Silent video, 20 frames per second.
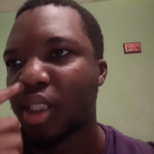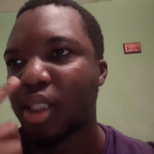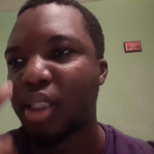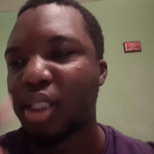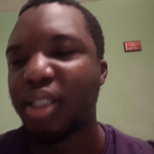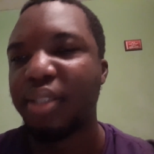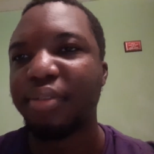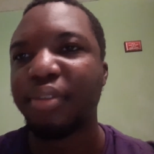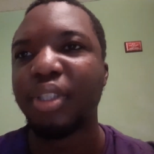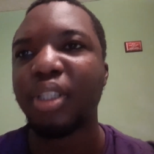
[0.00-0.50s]

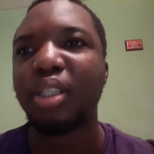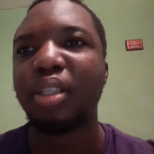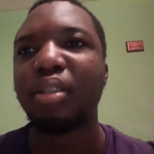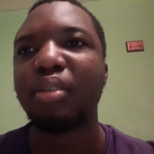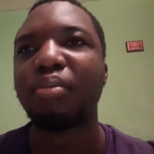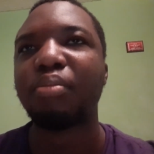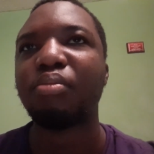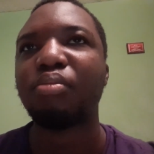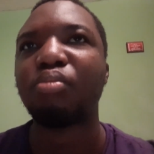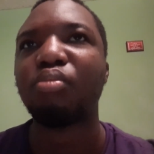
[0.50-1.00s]
leaving
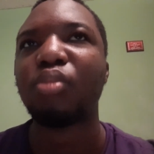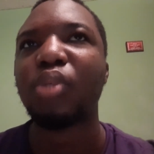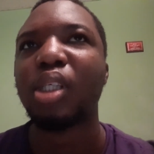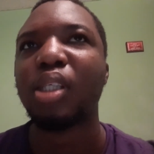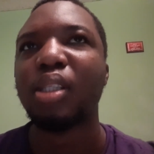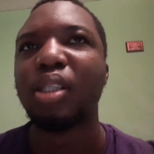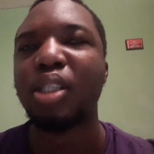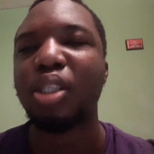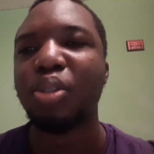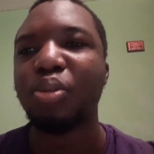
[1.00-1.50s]

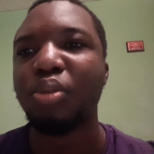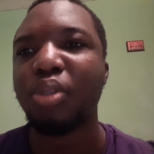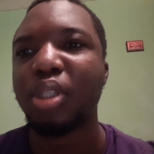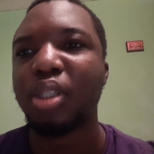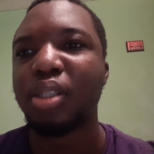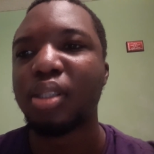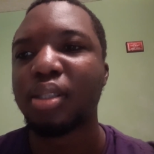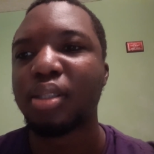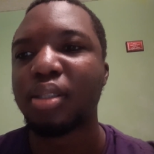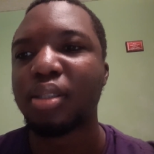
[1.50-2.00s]
the
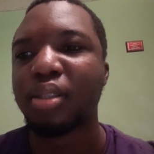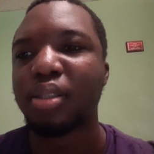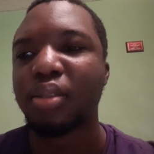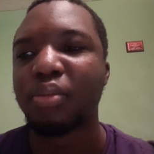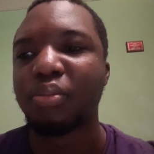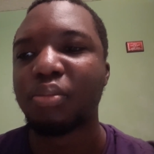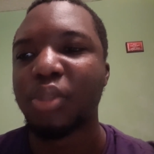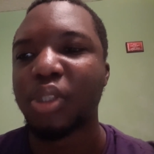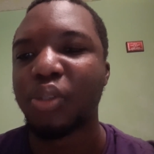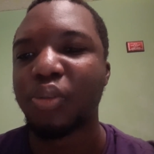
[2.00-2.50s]
union
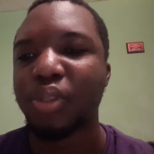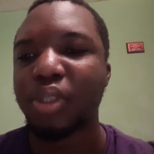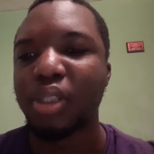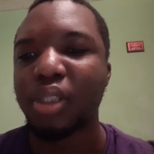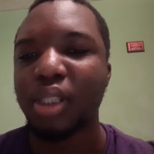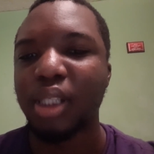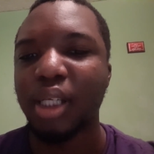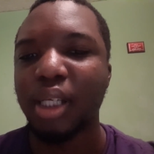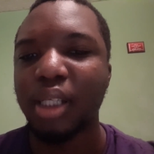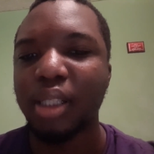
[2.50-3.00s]
between
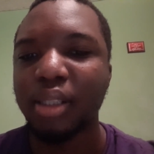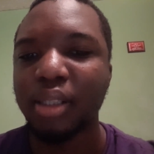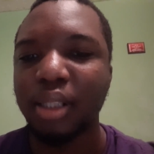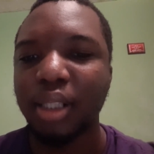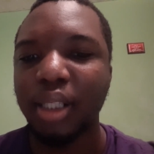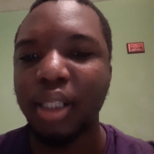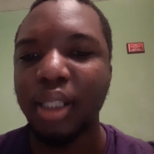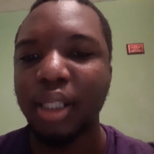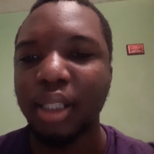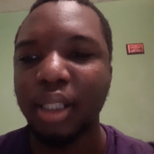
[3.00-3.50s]
the L
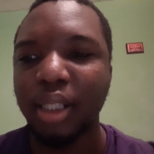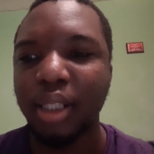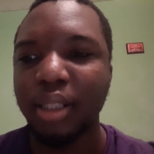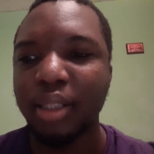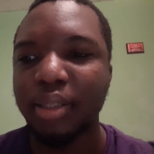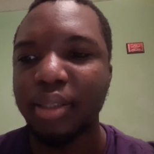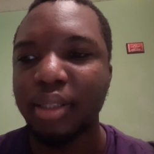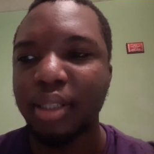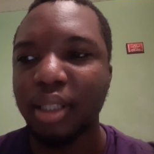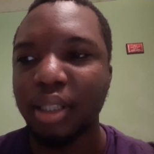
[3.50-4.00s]
clan and the
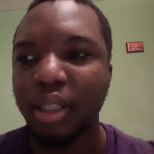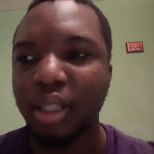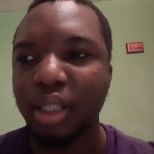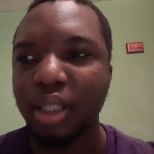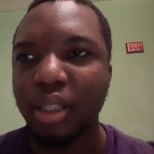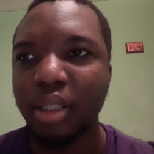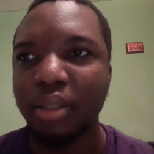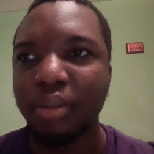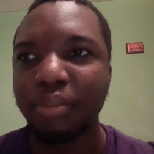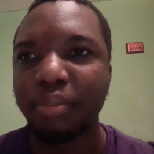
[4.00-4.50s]

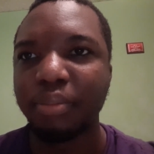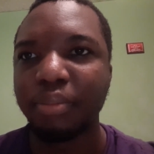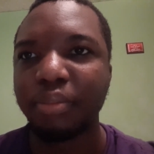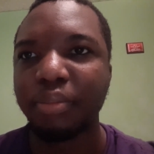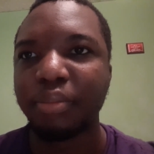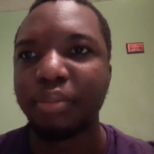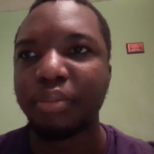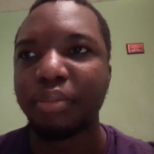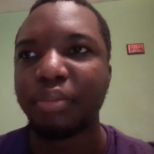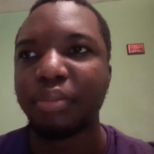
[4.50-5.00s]
Starkey
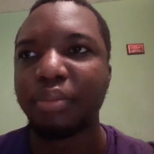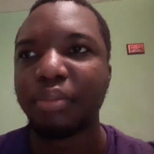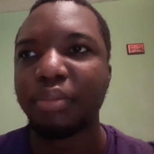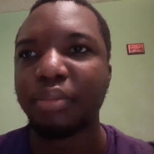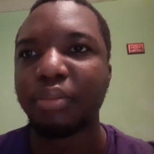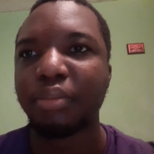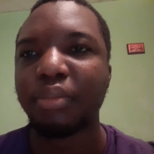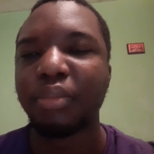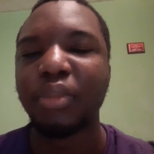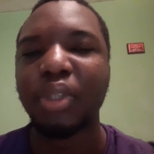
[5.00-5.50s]

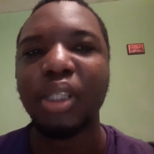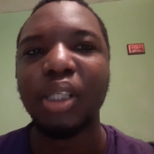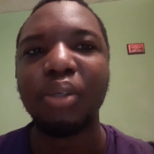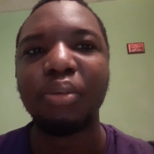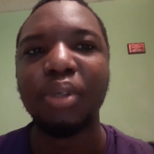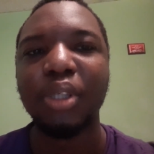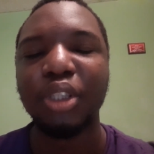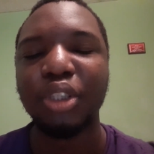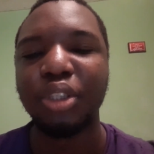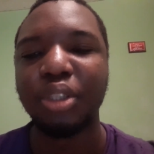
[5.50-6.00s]
in
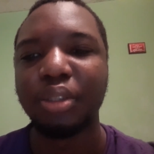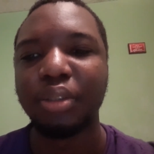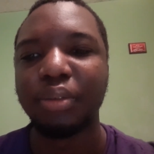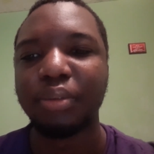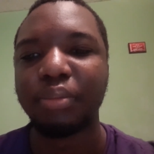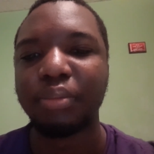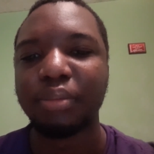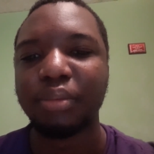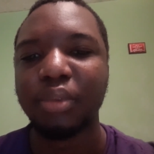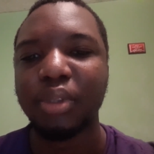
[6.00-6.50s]
question,
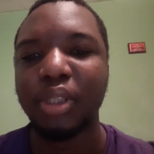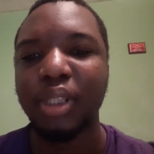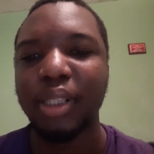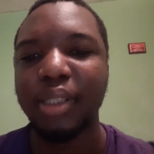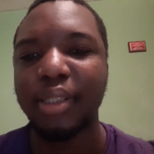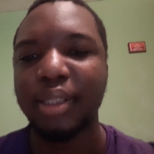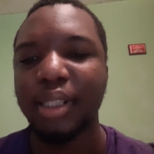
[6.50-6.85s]
as